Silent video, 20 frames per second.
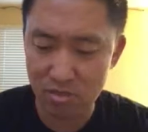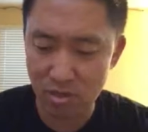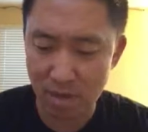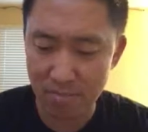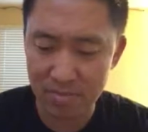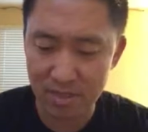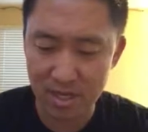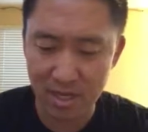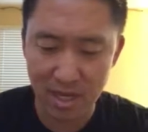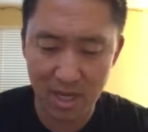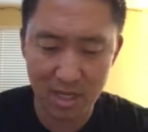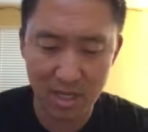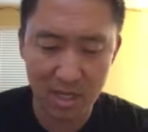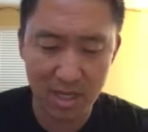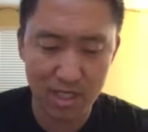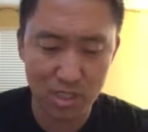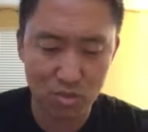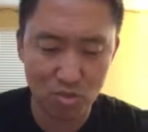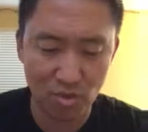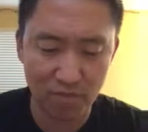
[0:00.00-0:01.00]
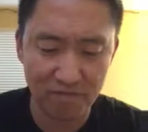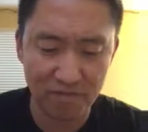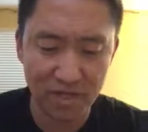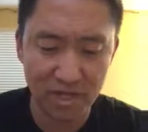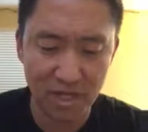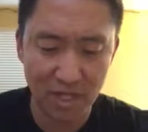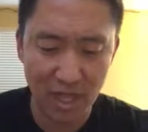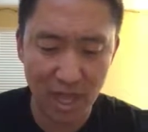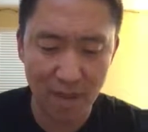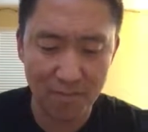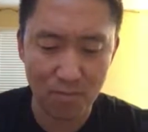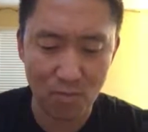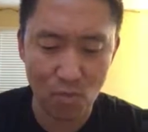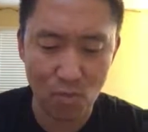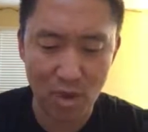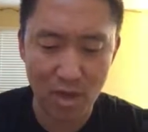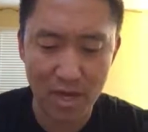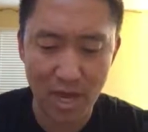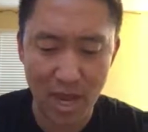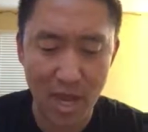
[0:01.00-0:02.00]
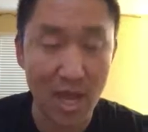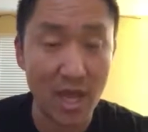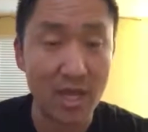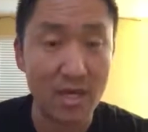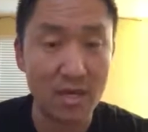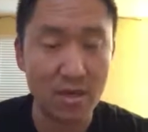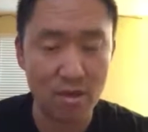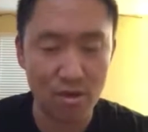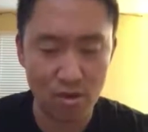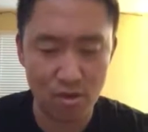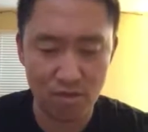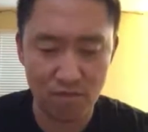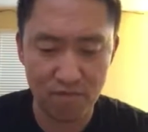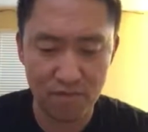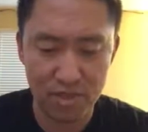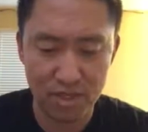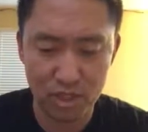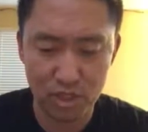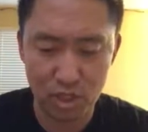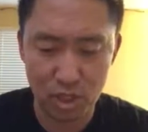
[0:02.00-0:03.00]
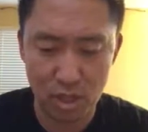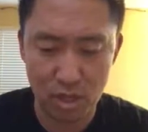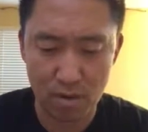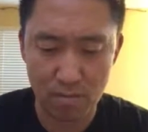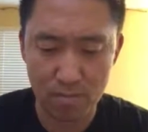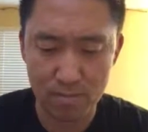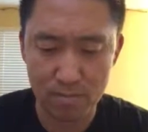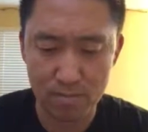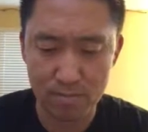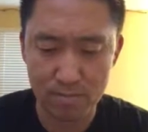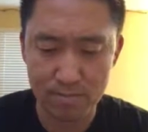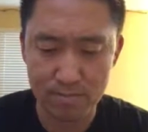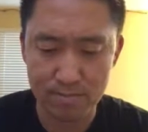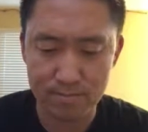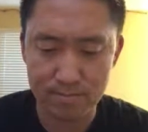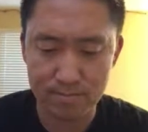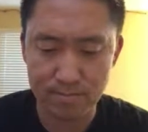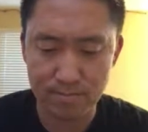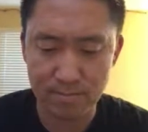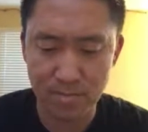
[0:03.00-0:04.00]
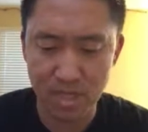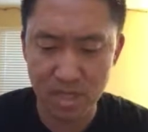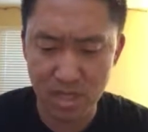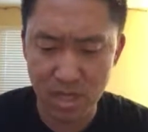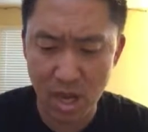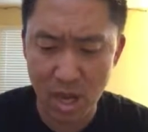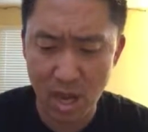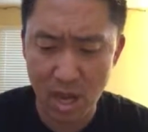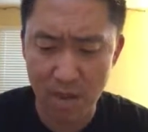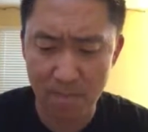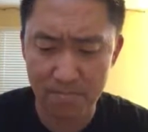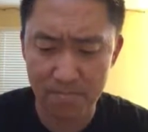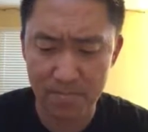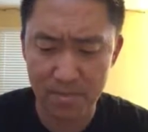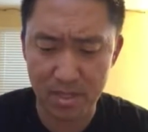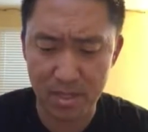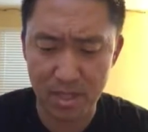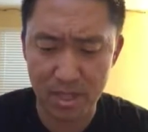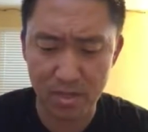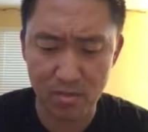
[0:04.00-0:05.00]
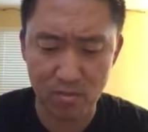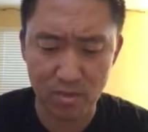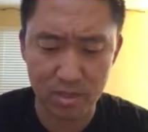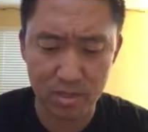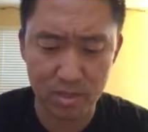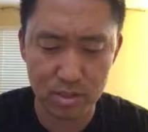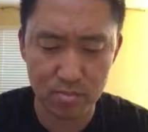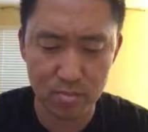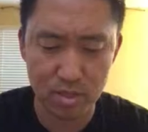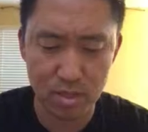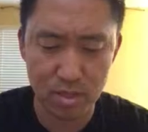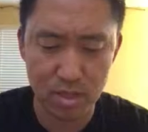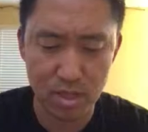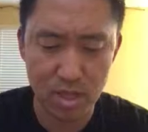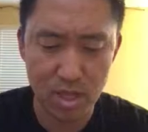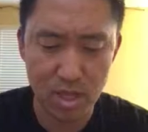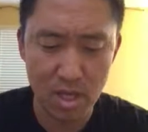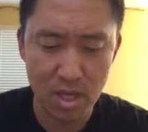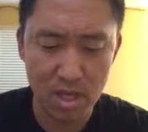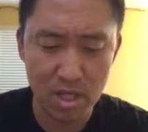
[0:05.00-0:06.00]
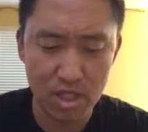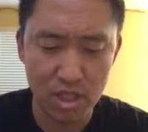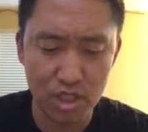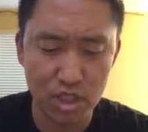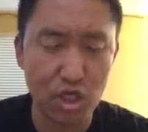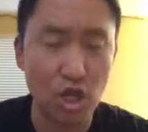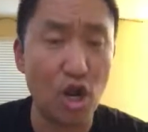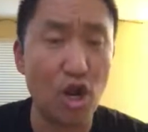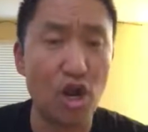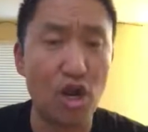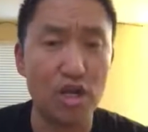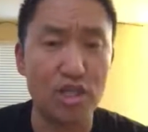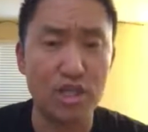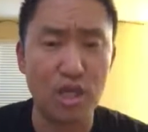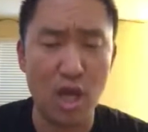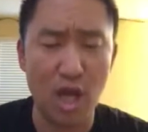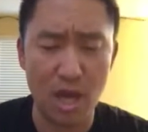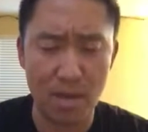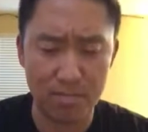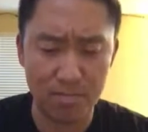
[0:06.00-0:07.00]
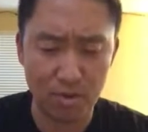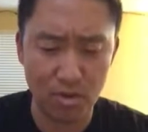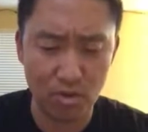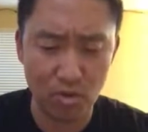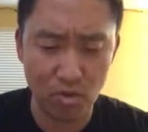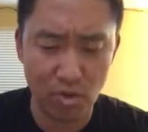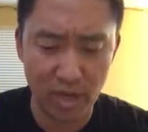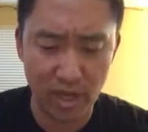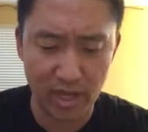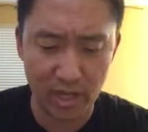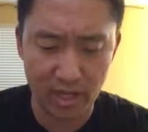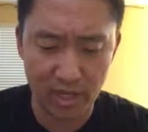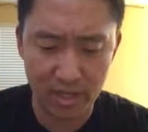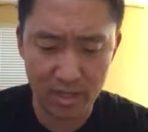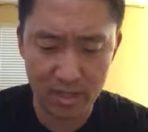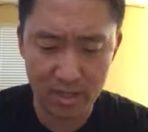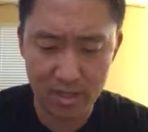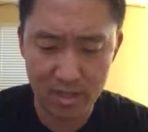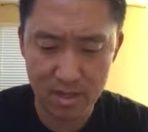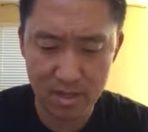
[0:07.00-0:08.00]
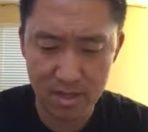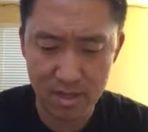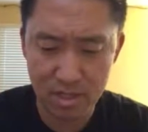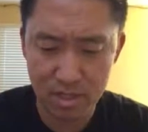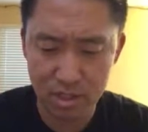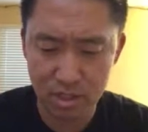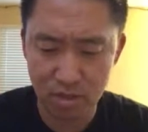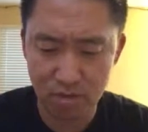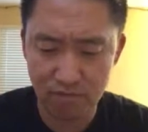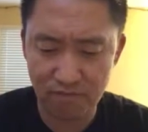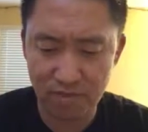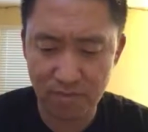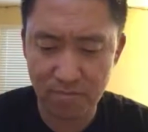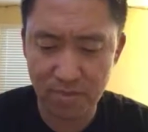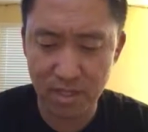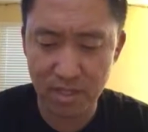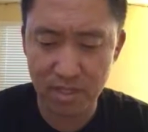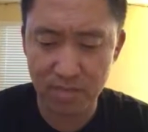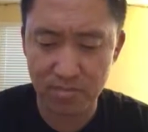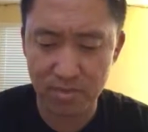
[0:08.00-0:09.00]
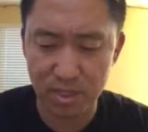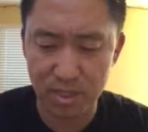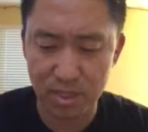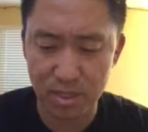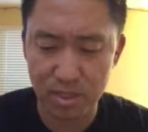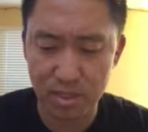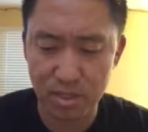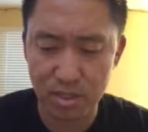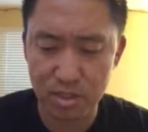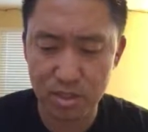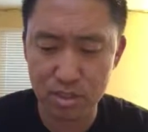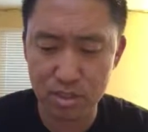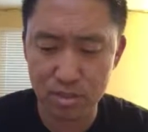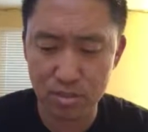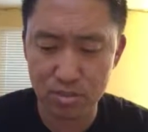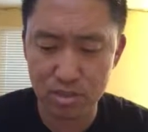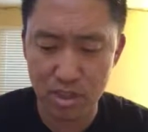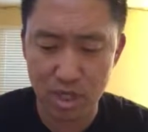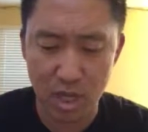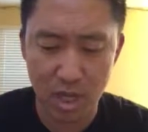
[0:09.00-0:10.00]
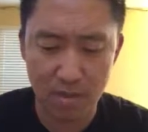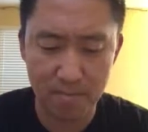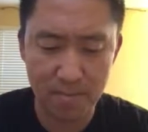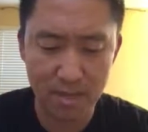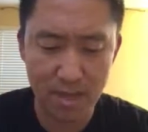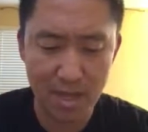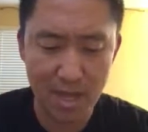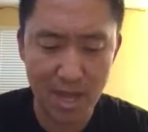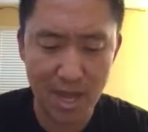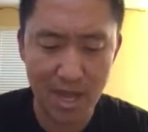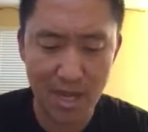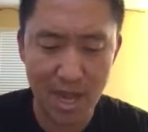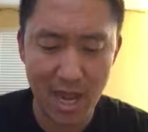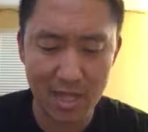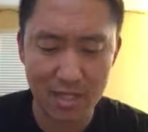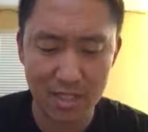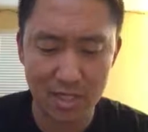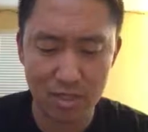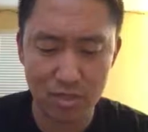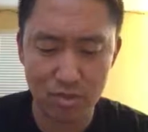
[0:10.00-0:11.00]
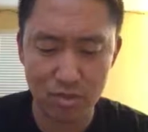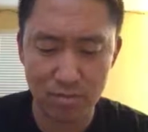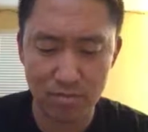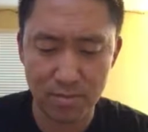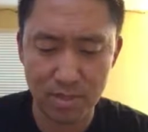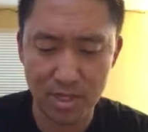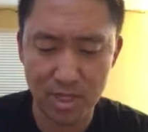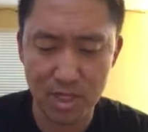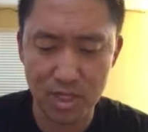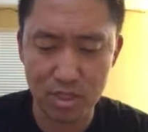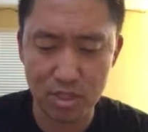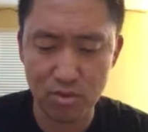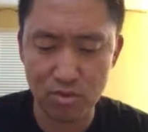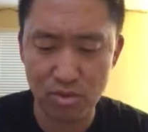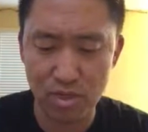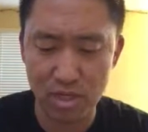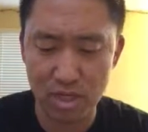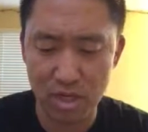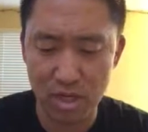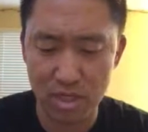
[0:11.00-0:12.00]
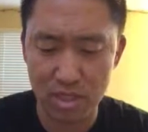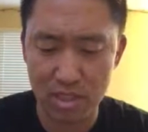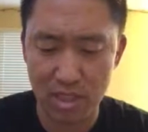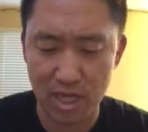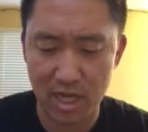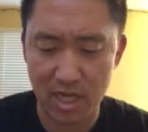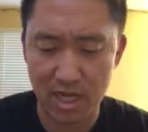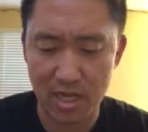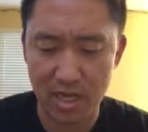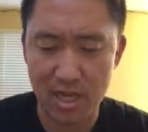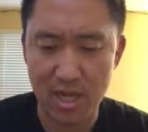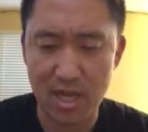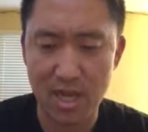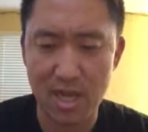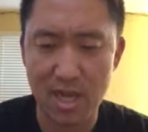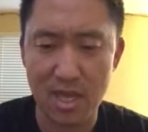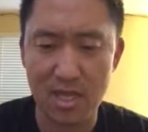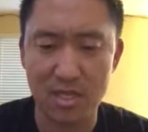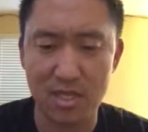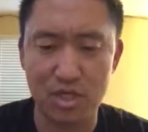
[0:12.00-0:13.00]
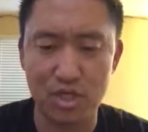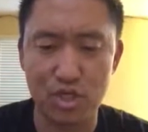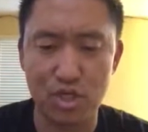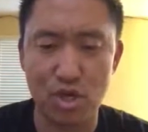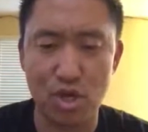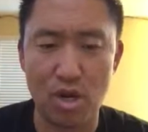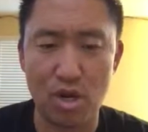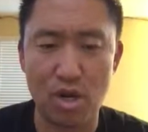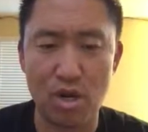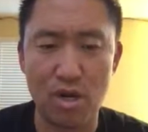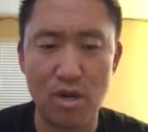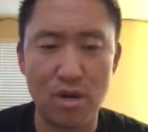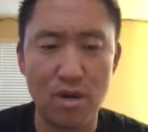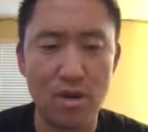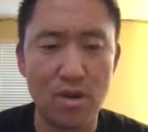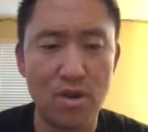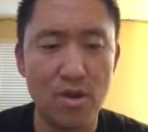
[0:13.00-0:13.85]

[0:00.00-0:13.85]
dropped the net and swiftly clapped one hand over the jar. The top, he whispered. The jar, top, quick. Sophie picked up the screw top and handed it to him. He screwed it on tight, and the jar